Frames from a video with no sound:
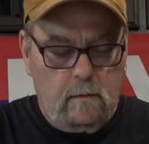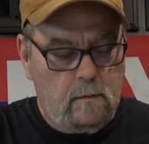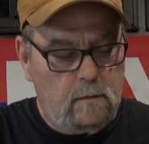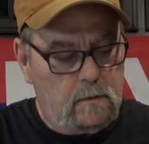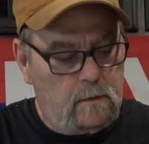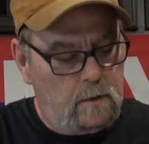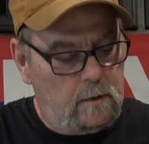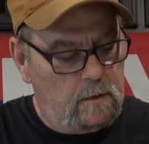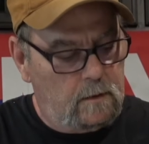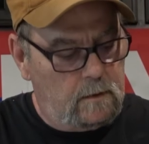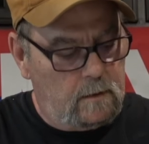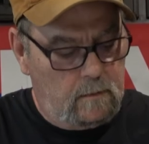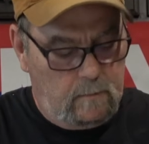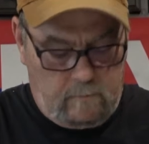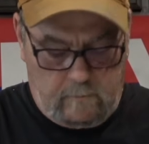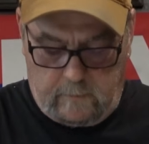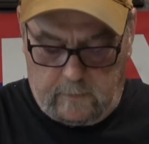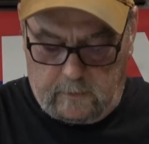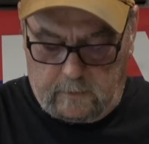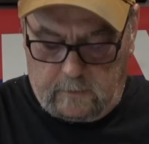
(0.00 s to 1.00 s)
Geez,
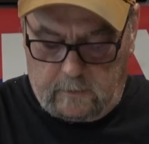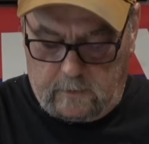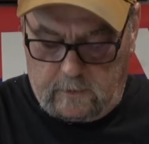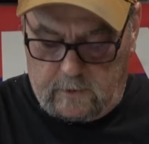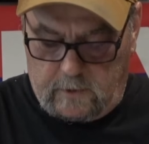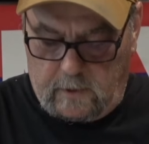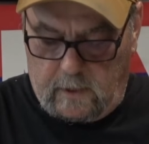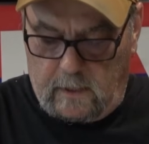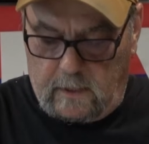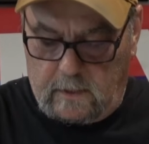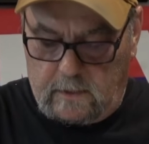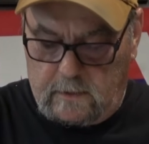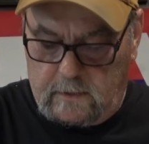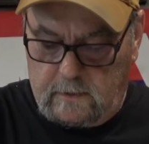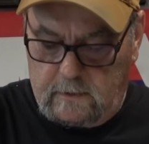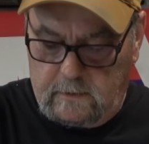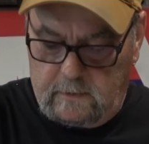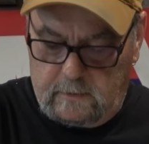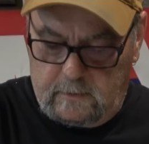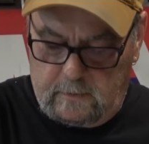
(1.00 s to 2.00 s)
building the
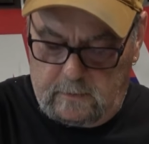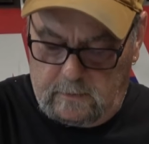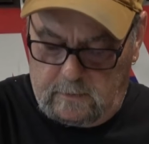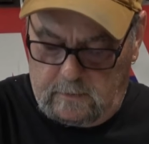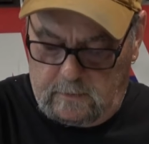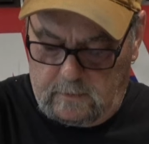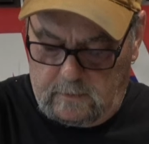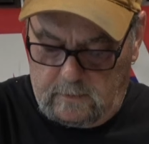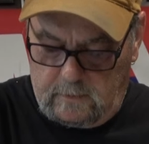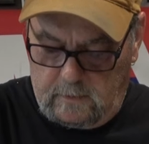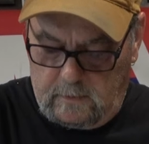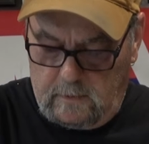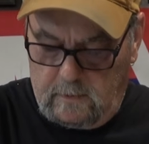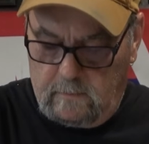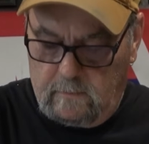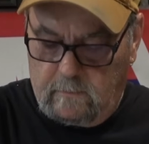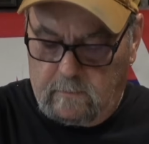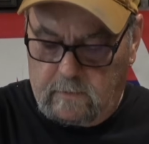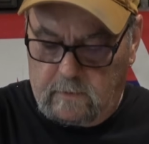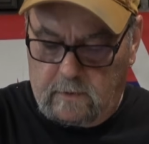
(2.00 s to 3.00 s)
shocks,
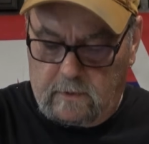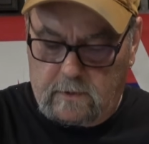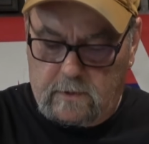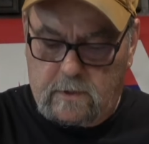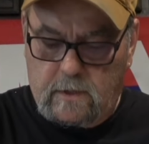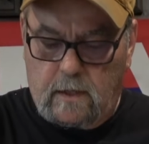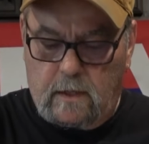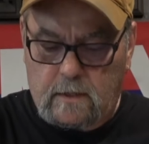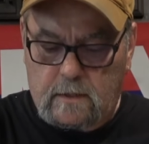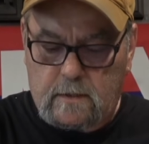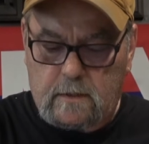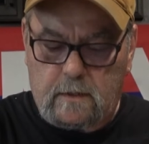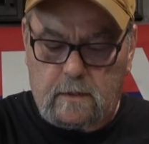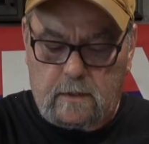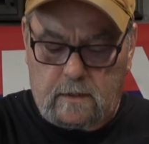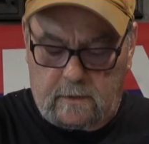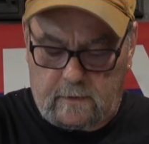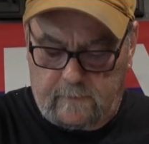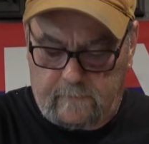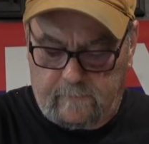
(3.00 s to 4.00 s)
putting the shocks
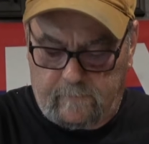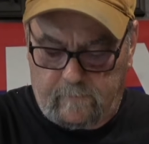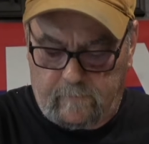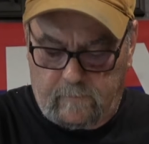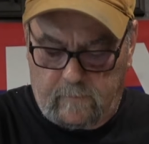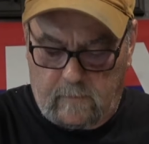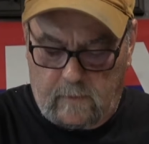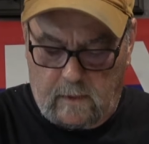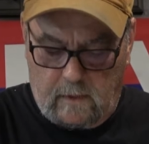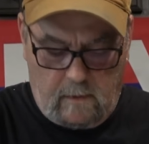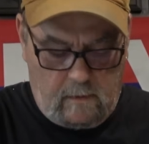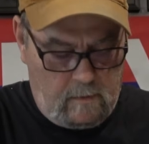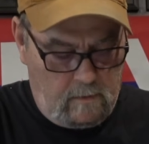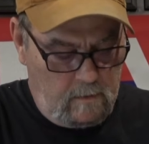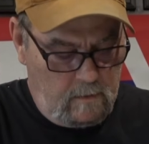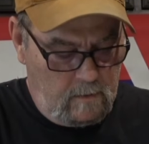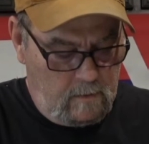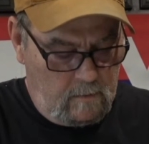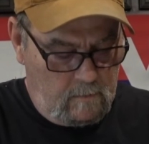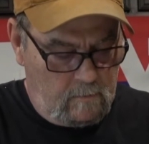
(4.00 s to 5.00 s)
on.
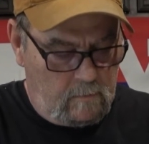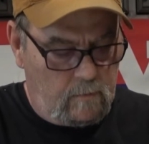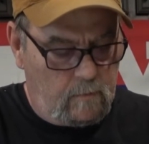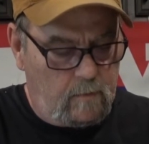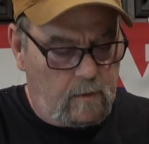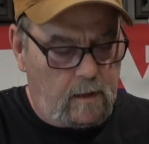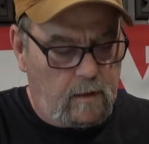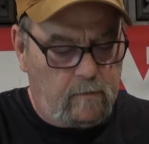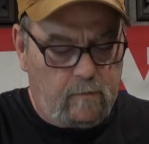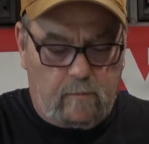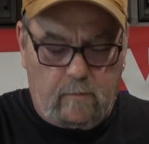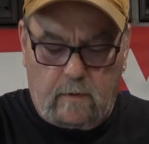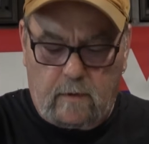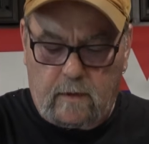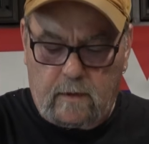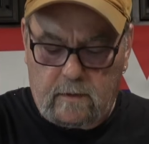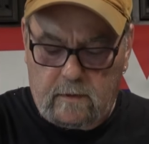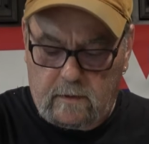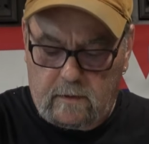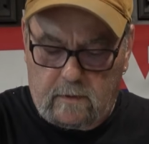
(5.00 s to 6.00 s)
But we haven't
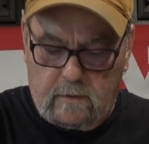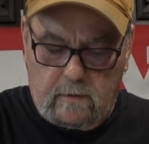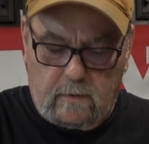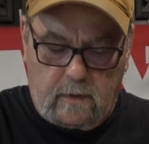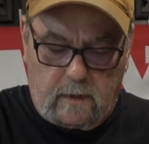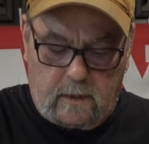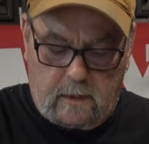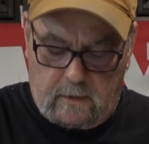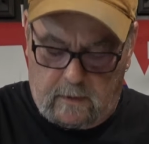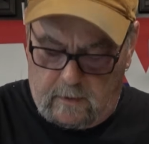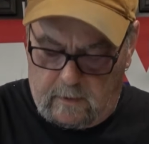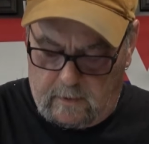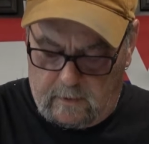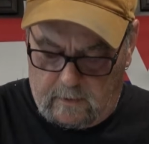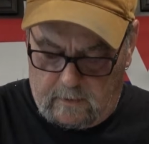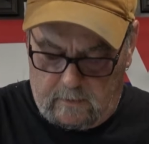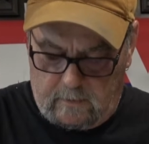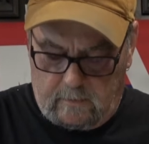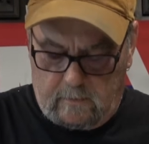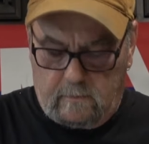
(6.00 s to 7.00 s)
married the two together
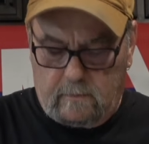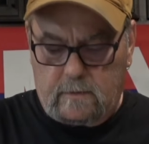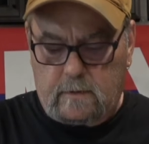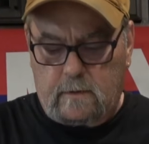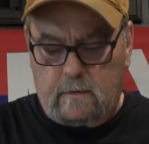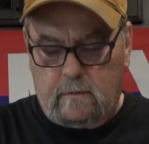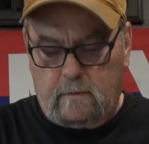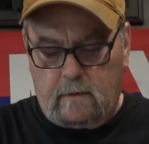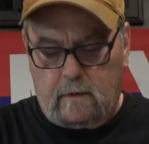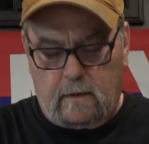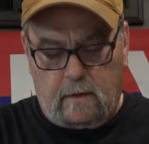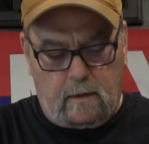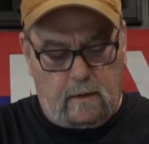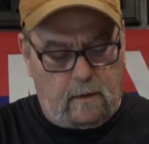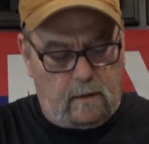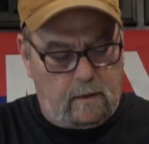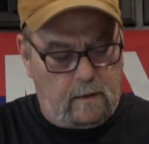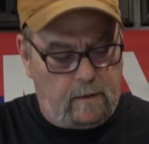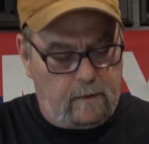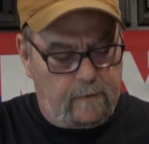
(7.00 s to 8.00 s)
yet. What's going on
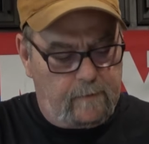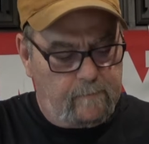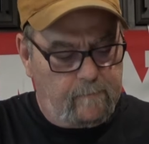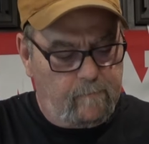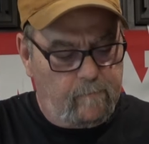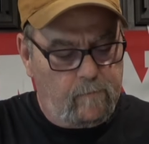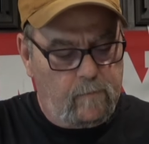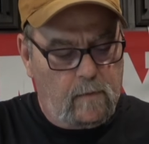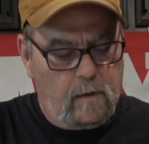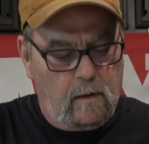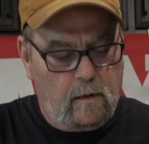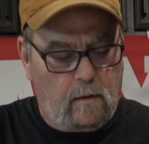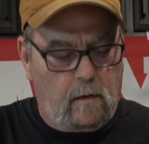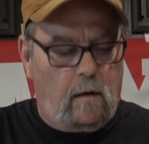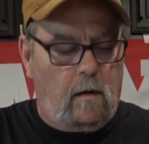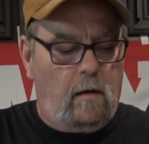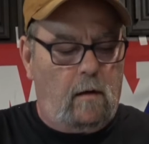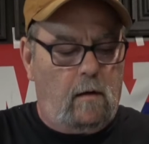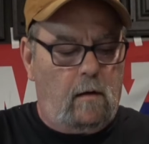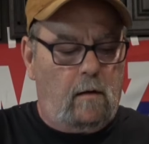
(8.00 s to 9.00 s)
here?
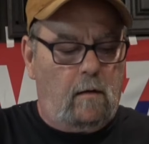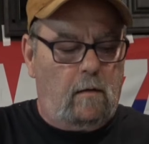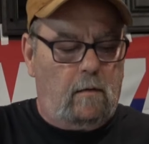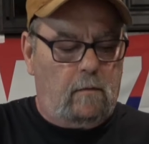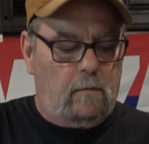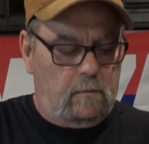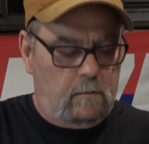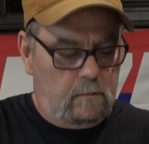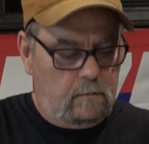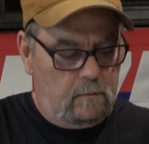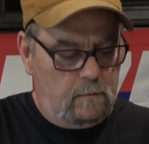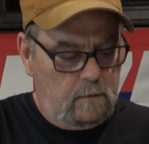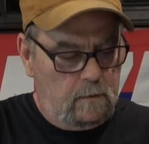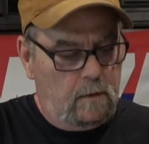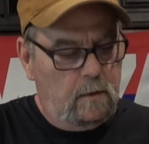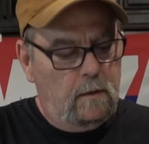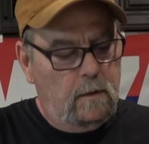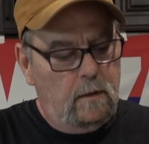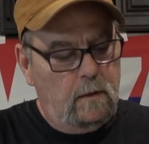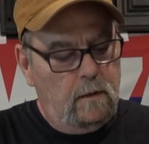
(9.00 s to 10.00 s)
Oh,
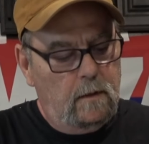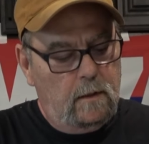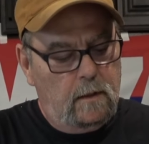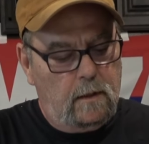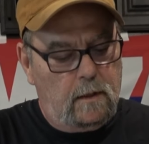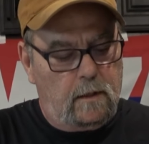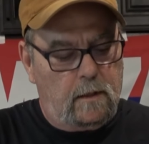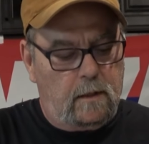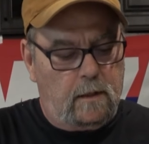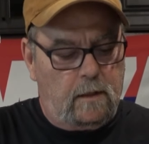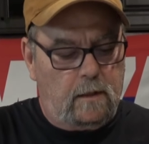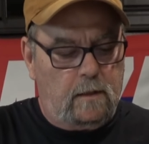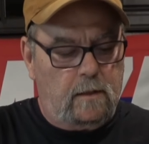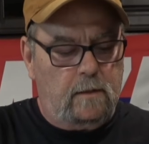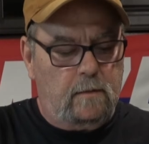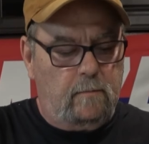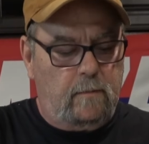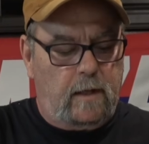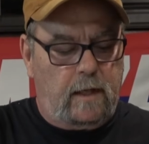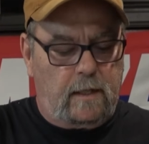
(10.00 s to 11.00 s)
and then
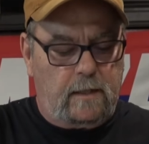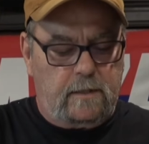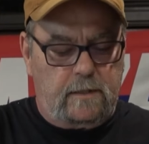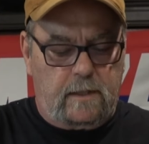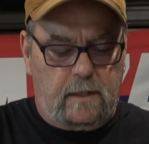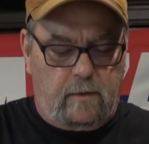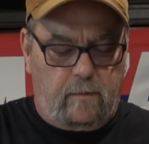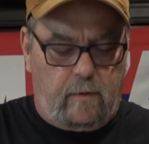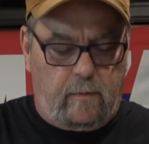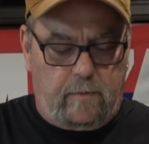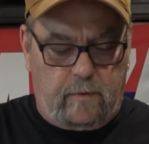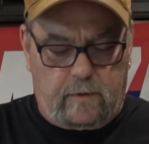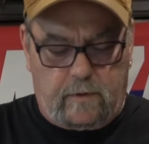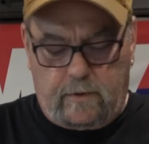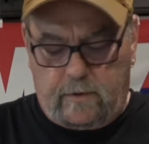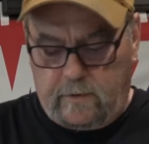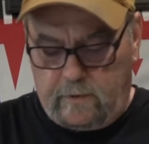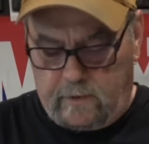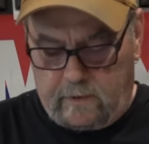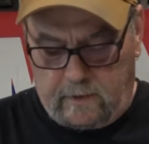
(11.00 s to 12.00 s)
in bag C we put the
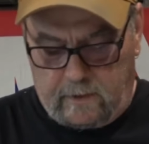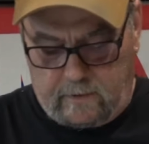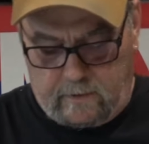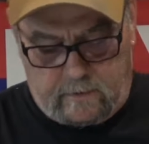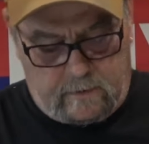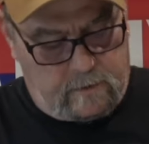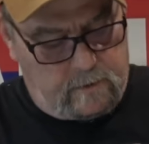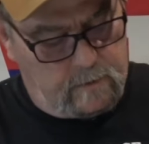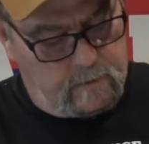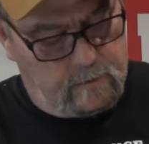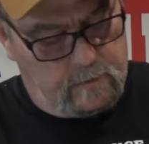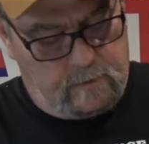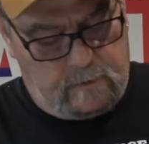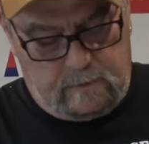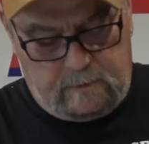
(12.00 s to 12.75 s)
two together. So,